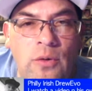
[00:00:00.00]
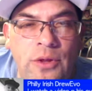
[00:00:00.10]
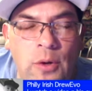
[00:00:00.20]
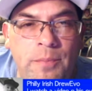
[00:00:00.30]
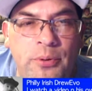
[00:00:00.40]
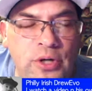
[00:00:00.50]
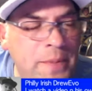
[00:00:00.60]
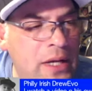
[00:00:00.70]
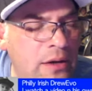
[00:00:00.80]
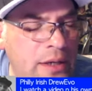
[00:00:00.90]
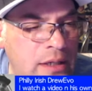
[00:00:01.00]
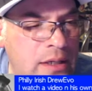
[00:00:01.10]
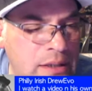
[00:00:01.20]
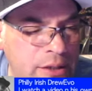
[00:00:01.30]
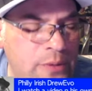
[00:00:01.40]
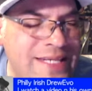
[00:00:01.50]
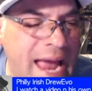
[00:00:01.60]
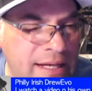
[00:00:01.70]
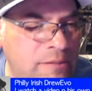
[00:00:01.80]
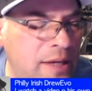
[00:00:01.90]
I don't know what you call that. You know what I mean? They
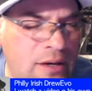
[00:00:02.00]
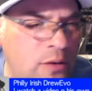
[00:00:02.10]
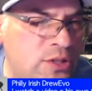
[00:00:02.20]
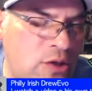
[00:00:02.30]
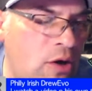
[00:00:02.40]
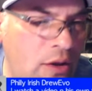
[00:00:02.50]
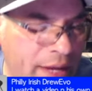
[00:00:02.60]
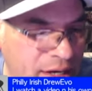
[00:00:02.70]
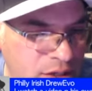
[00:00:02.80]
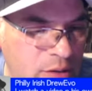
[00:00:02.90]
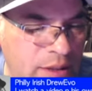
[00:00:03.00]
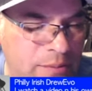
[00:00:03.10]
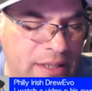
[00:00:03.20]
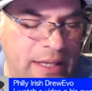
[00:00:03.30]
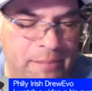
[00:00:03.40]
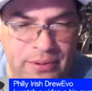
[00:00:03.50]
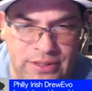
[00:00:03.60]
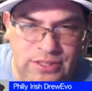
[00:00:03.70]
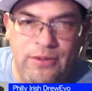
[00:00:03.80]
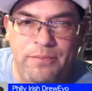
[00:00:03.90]
put you in part of the conversation,
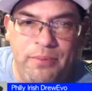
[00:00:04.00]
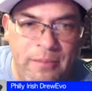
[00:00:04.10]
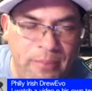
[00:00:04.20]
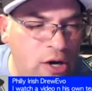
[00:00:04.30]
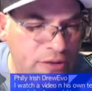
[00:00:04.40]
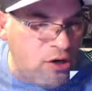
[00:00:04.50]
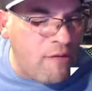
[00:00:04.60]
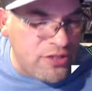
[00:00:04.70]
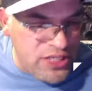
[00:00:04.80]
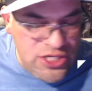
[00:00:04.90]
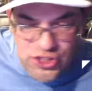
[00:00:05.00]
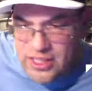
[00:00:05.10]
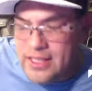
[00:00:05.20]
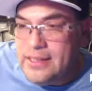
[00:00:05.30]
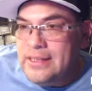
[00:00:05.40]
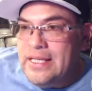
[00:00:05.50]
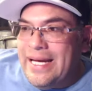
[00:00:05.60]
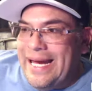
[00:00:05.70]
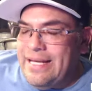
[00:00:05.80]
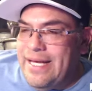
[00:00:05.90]
and they were saying
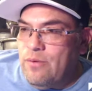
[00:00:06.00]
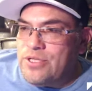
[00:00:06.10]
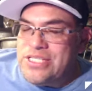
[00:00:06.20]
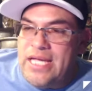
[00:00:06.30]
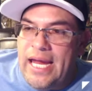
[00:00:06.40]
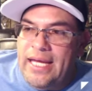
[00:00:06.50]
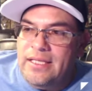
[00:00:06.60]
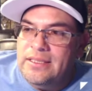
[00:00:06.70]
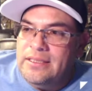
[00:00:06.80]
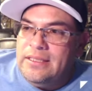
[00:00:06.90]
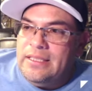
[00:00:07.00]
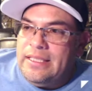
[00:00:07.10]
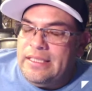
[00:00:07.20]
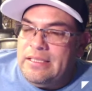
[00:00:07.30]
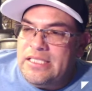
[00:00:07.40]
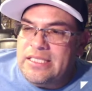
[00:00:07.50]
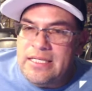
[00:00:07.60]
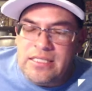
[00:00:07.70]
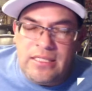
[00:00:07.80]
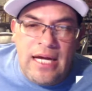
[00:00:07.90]
since Canelo did this, and obviously
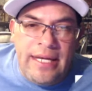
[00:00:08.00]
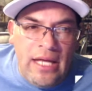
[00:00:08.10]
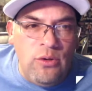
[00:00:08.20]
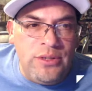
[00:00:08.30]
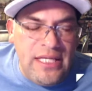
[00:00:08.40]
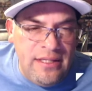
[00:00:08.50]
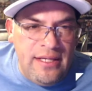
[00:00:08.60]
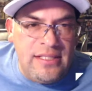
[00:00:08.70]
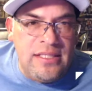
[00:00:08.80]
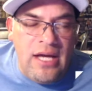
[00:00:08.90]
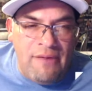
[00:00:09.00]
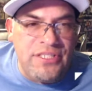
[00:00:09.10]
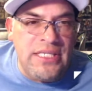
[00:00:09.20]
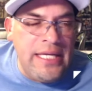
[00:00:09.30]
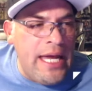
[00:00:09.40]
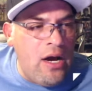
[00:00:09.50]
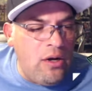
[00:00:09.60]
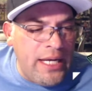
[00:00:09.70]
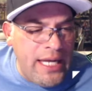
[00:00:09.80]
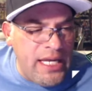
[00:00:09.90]
now Gennady Golovkin's not going to get that
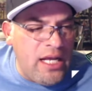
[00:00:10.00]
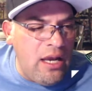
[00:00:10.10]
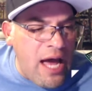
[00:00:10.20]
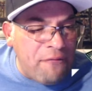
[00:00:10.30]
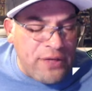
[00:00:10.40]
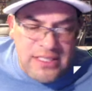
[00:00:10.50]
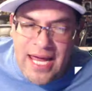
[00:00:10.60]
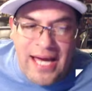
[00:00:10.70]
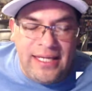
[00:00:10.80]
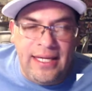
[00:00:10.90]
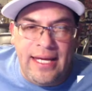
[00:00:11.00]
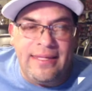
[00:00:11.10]
fight because it's going to draw out.